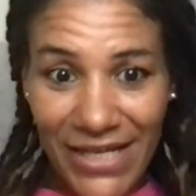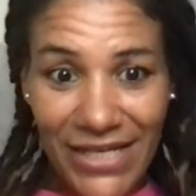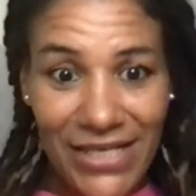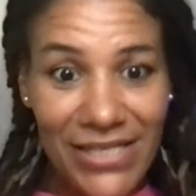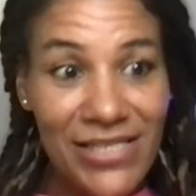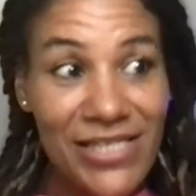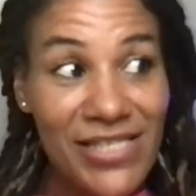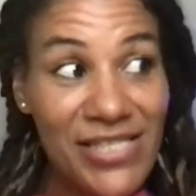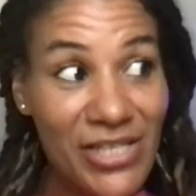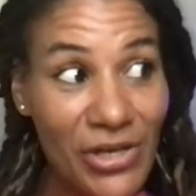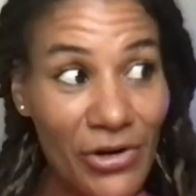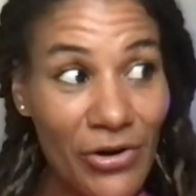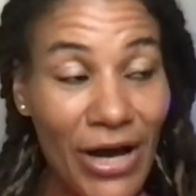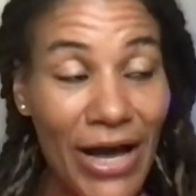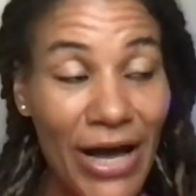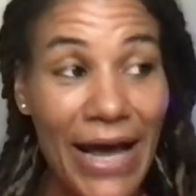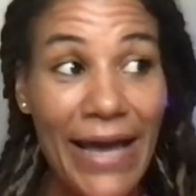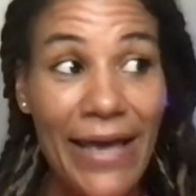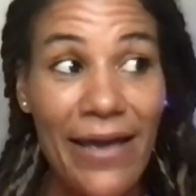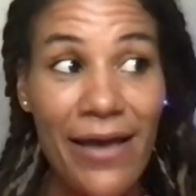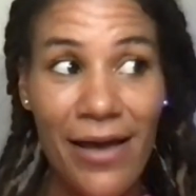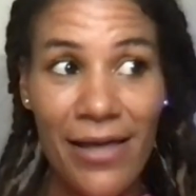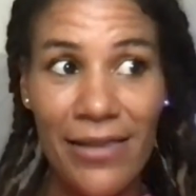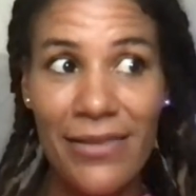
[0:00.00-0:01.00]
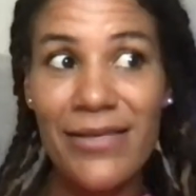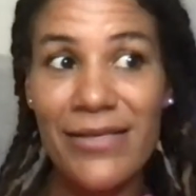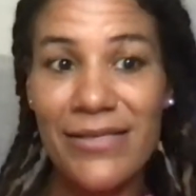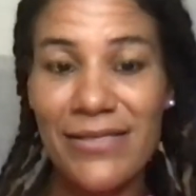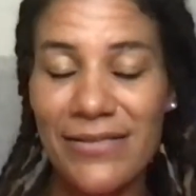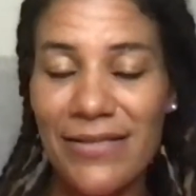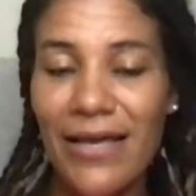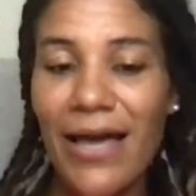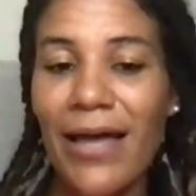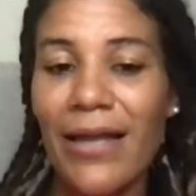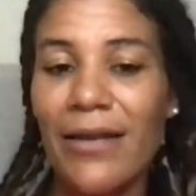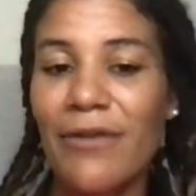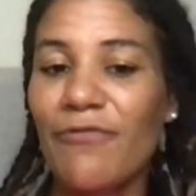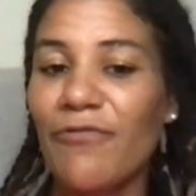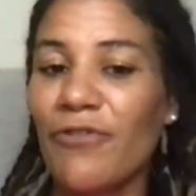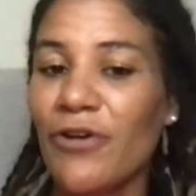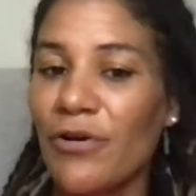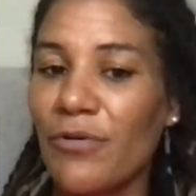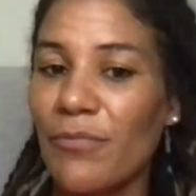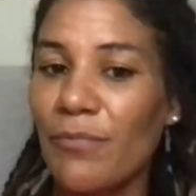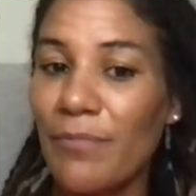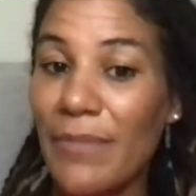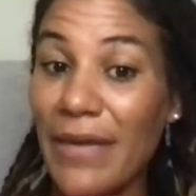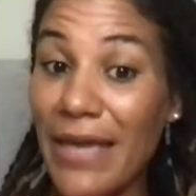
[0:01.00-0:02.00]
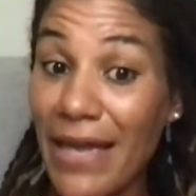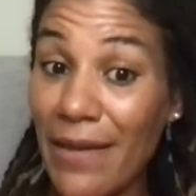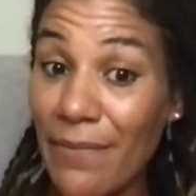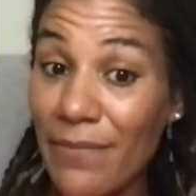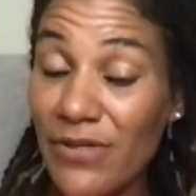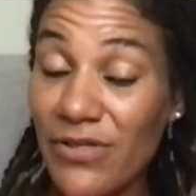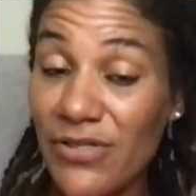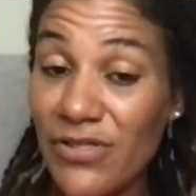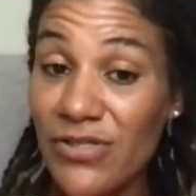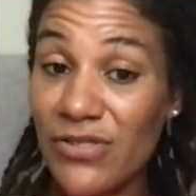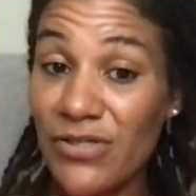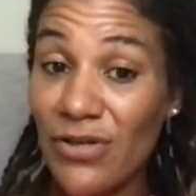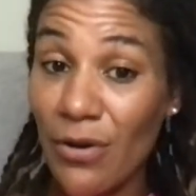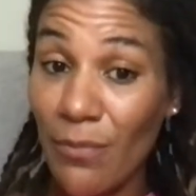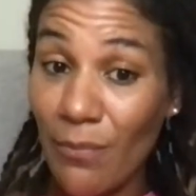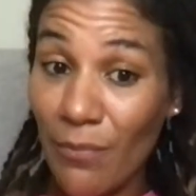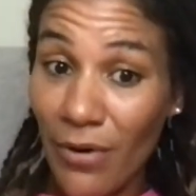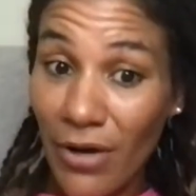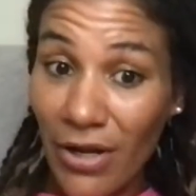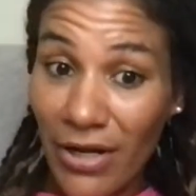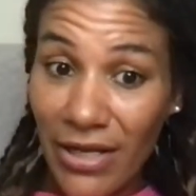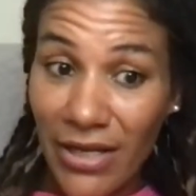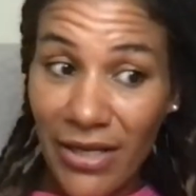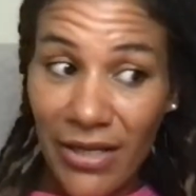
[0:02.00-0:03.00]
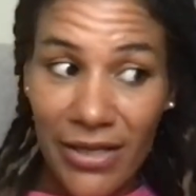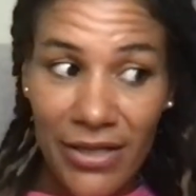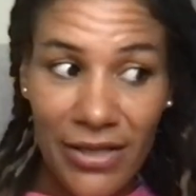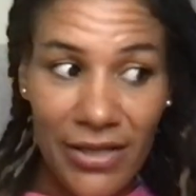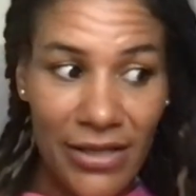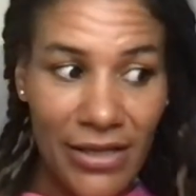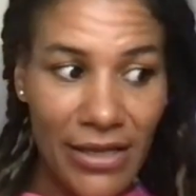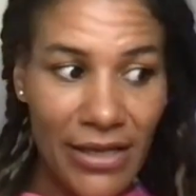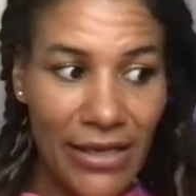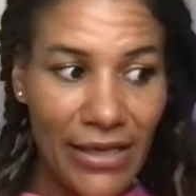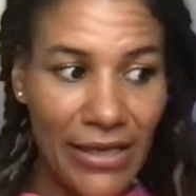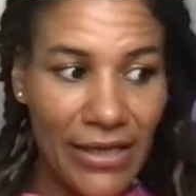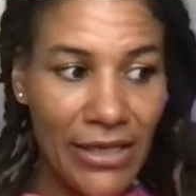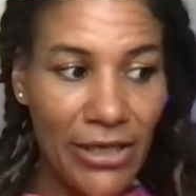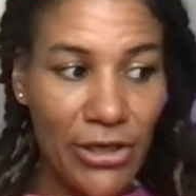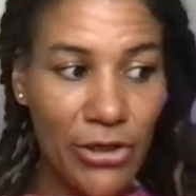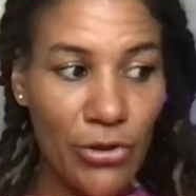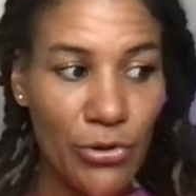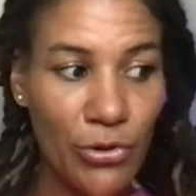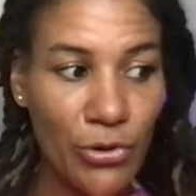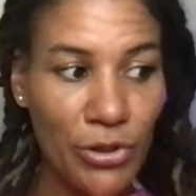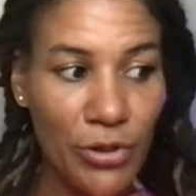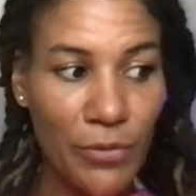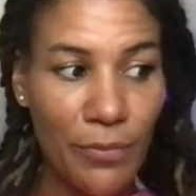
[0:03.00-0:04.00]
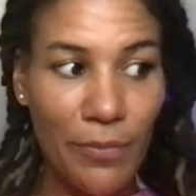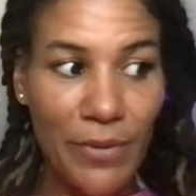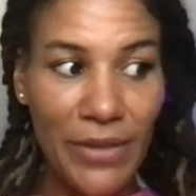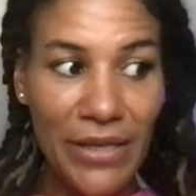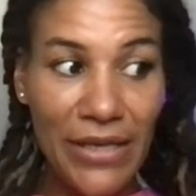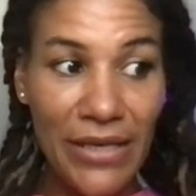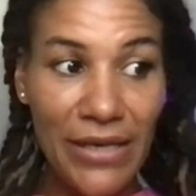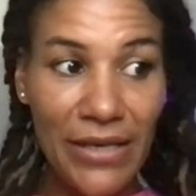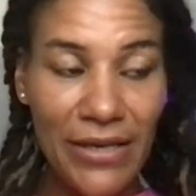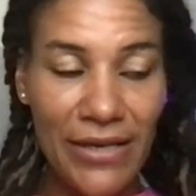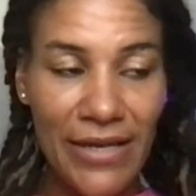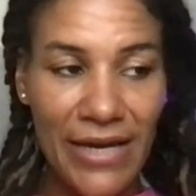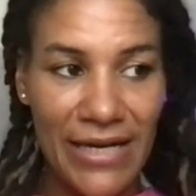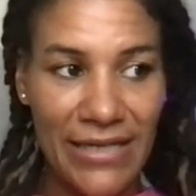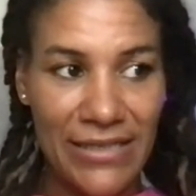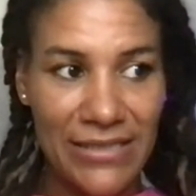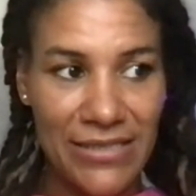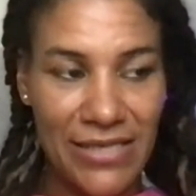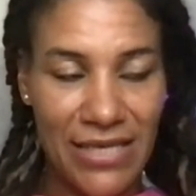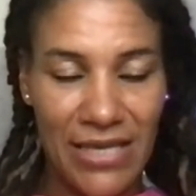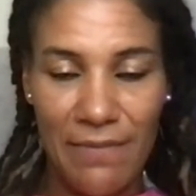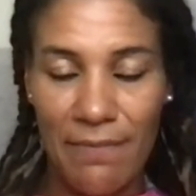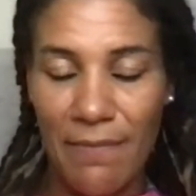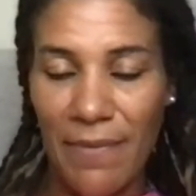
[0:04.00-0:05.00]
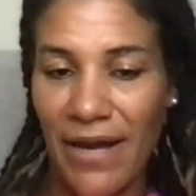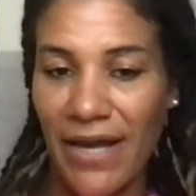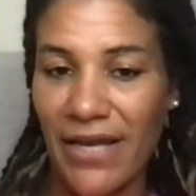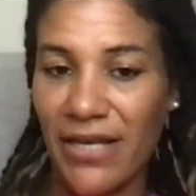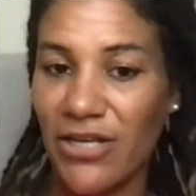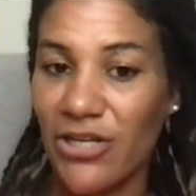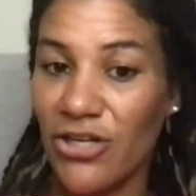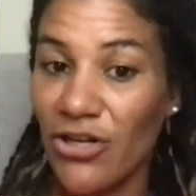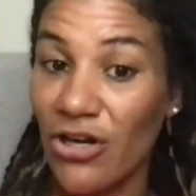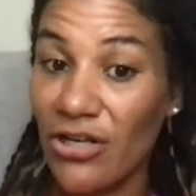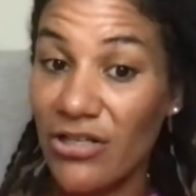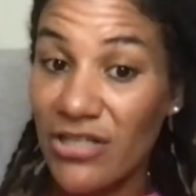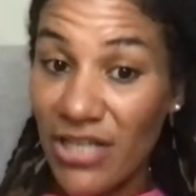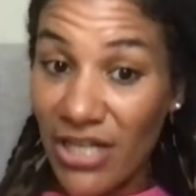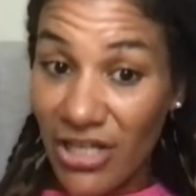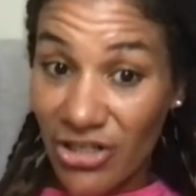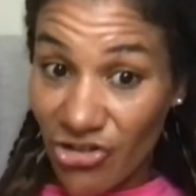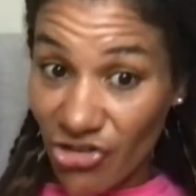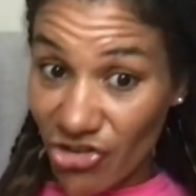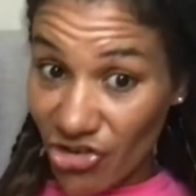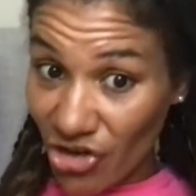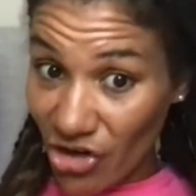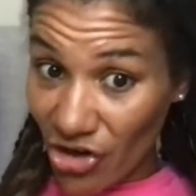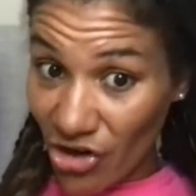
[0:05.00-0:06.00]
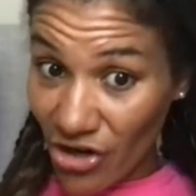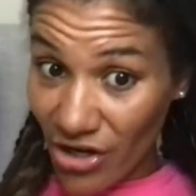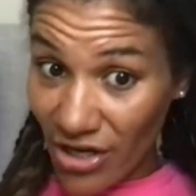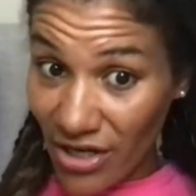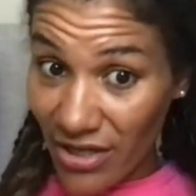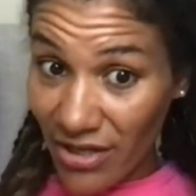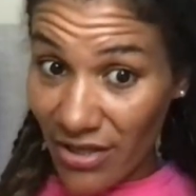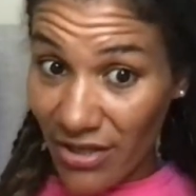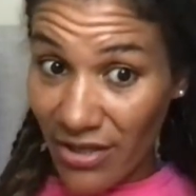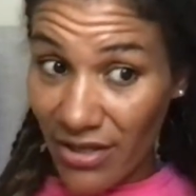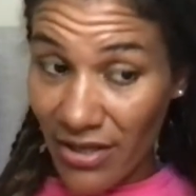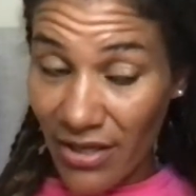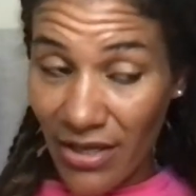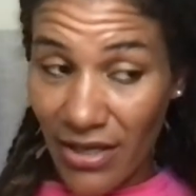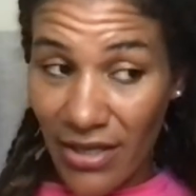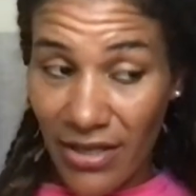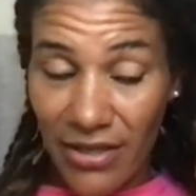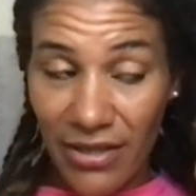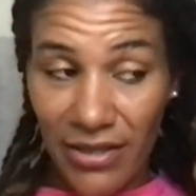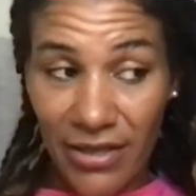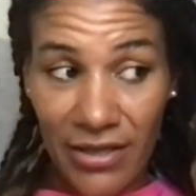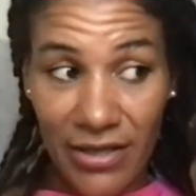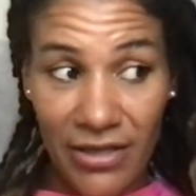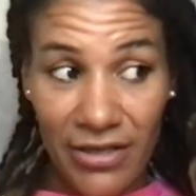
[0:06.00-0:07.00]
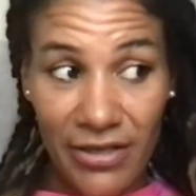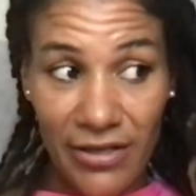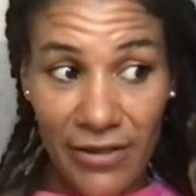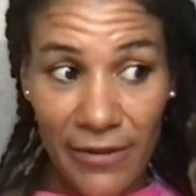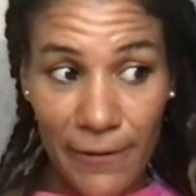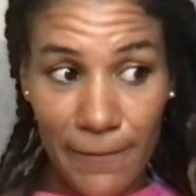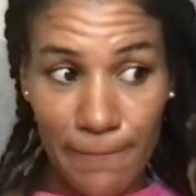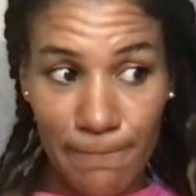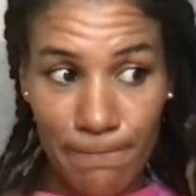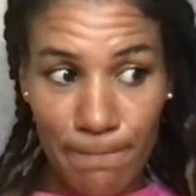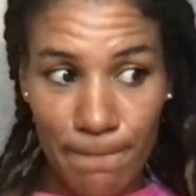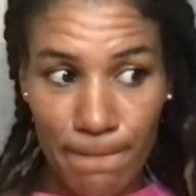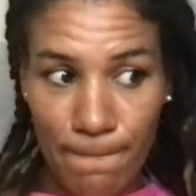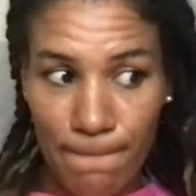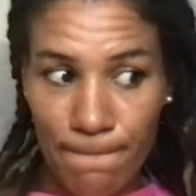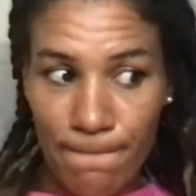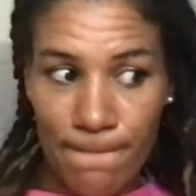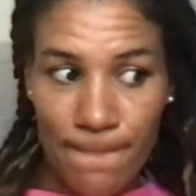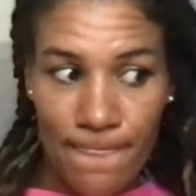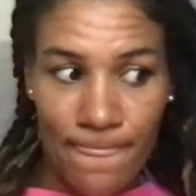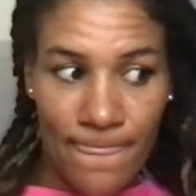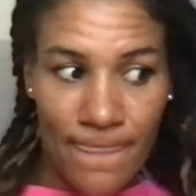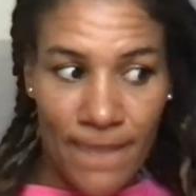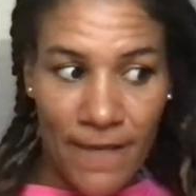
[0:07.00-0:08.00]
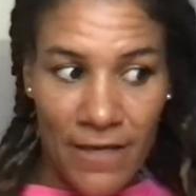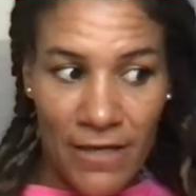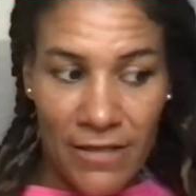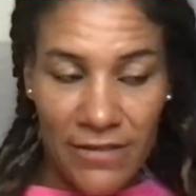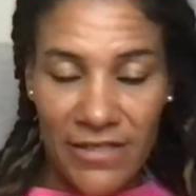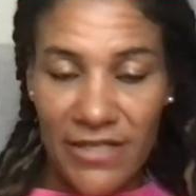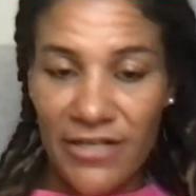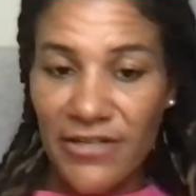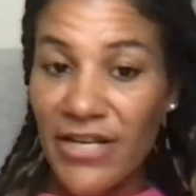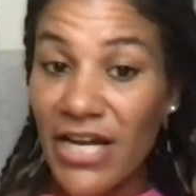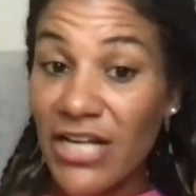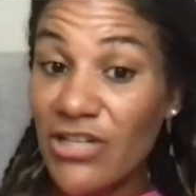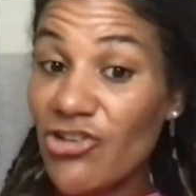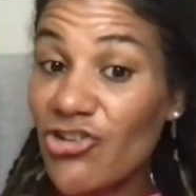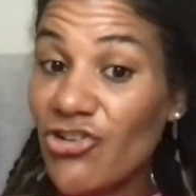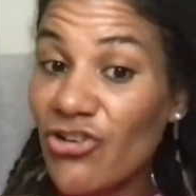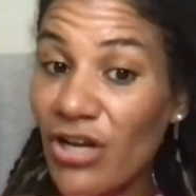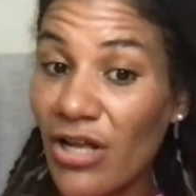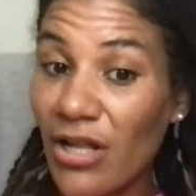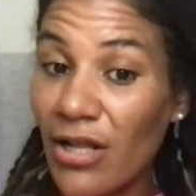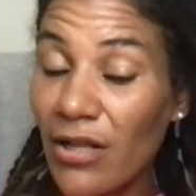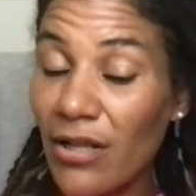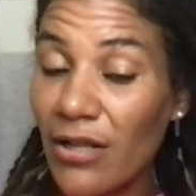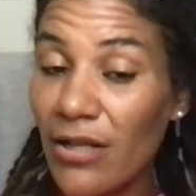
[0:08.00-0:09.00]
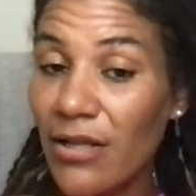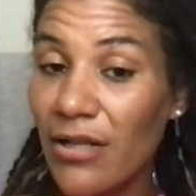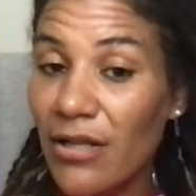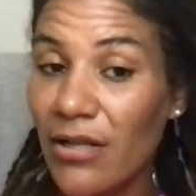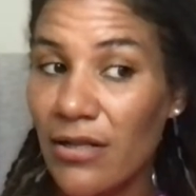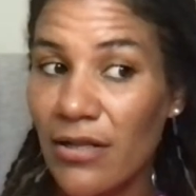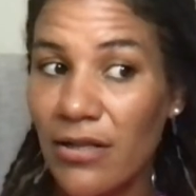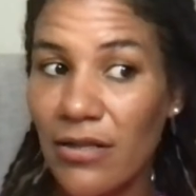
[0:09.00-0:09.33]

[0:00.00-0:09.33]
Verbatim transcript: So I understand for maybe somebody, it could be that he might not enjoy the, the the natural